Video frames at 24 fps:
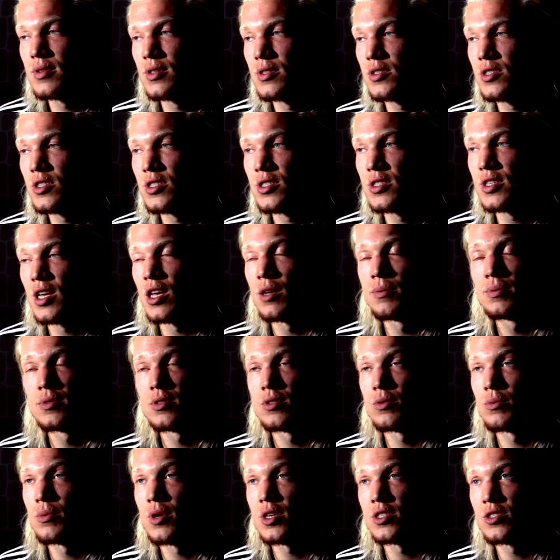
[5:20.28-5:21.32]
it just helps
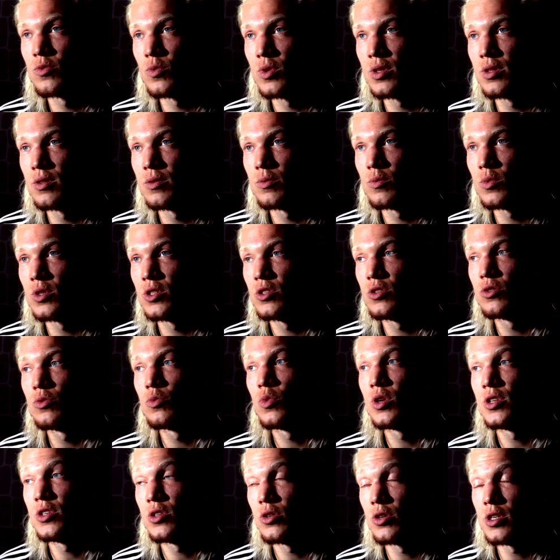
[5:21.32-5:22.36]
so much
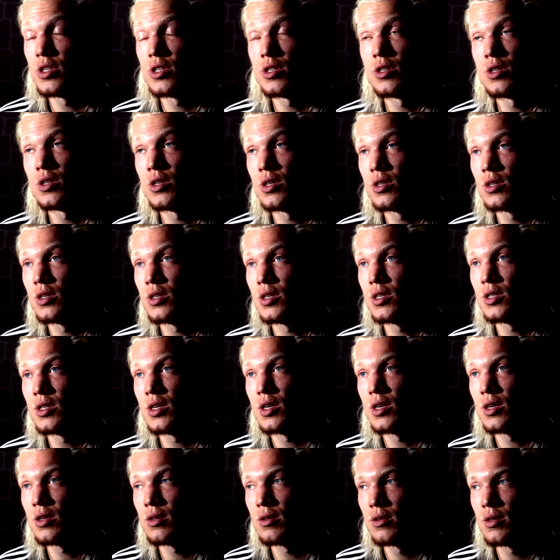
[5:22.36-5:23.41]
when you're in
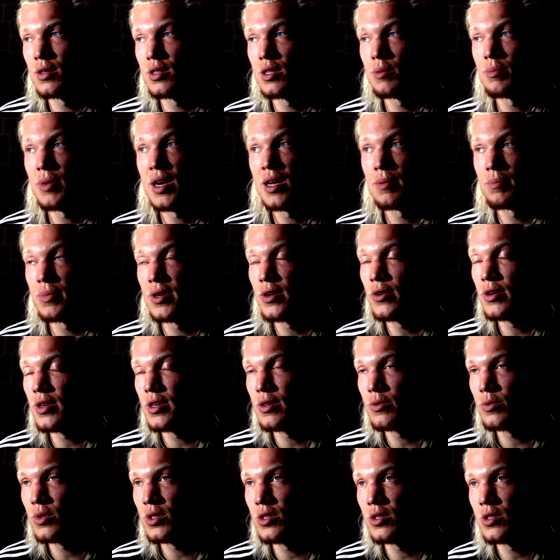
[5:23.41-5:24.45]
a bad
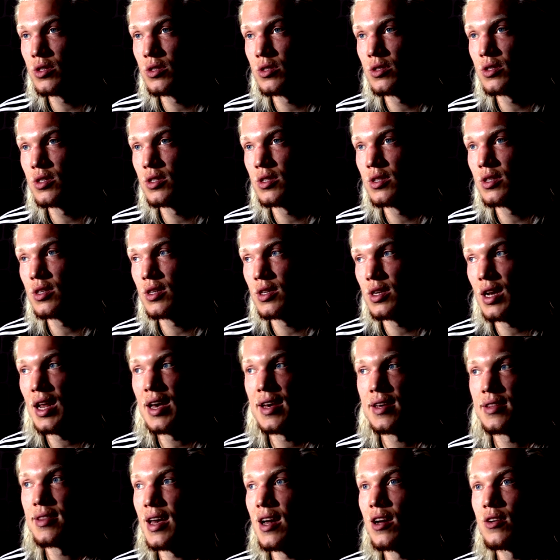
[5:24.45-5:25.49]
period, and when you're in
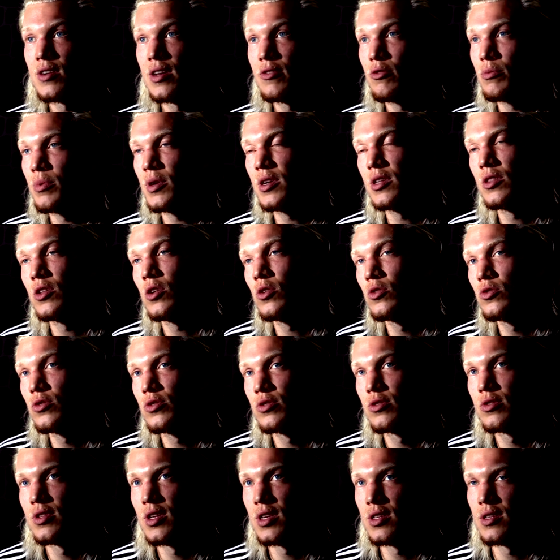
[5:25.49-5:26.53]
like down. Everybody
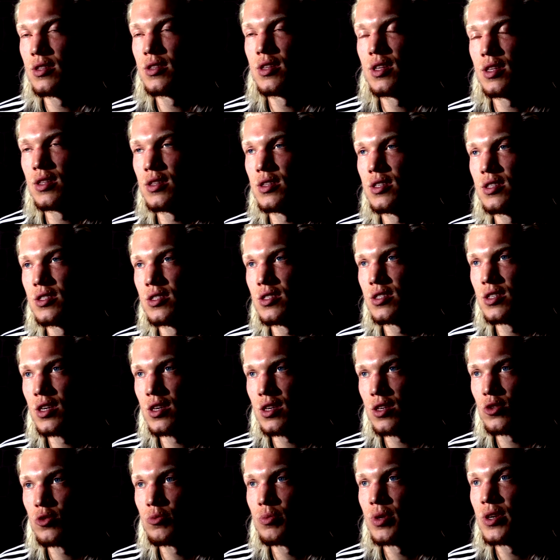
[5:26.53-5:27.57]
knows that this is
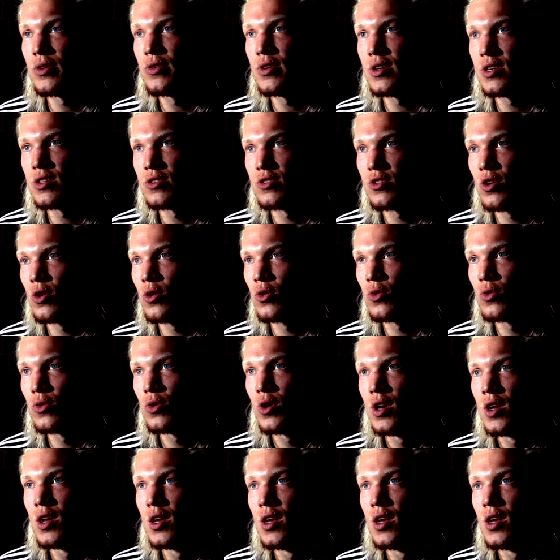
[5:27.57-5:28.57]
not a good period. So